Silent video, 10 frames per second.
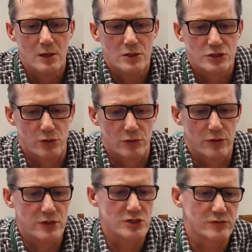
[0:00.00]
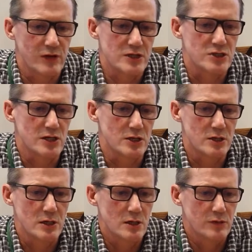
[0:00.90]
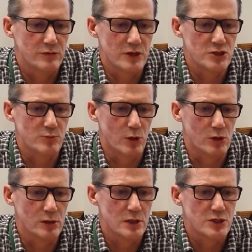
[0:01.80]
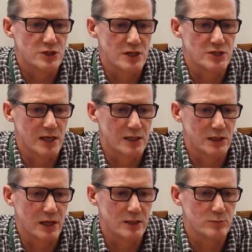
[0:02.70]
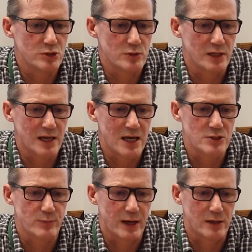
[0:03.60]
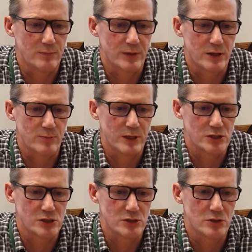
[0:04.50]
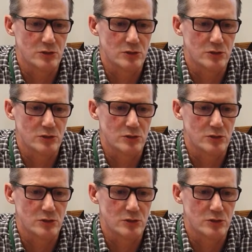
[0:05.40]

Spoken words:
So this device here, very small, sits in line between the gas panel and the patient,